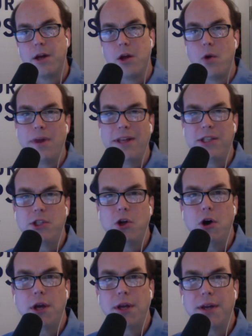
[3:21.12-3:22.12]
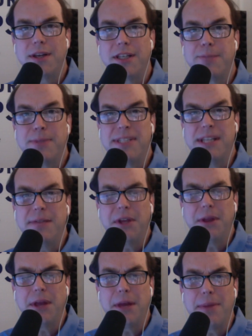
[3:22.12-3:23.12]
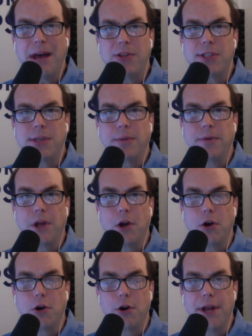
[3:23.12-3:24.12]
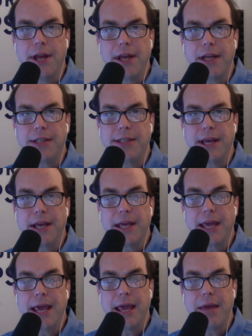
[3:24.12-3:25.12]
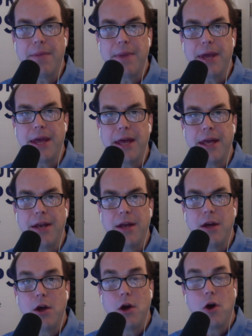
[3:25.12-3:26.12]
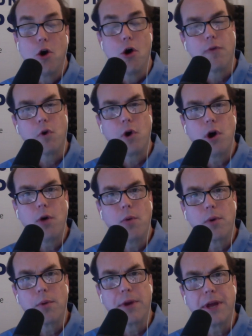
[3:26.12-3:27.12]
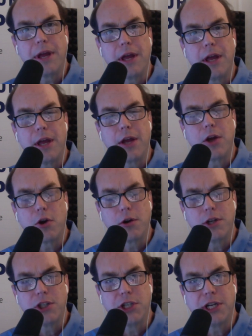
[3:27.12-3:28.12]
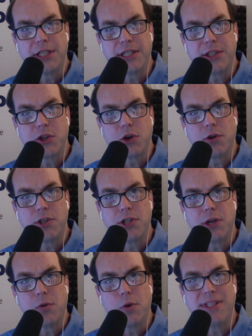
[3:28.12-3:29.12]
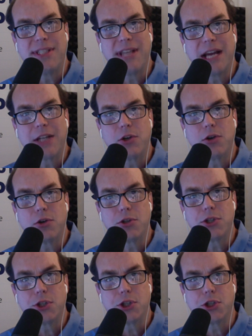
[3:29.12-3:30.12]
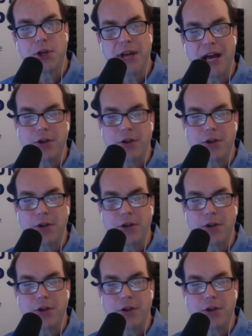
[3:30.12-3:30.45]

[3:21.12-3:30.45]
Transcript: Well, let's talk specifically about some of the earnings that came in. Overall, were we encouraging, discouraging? What sectors stood out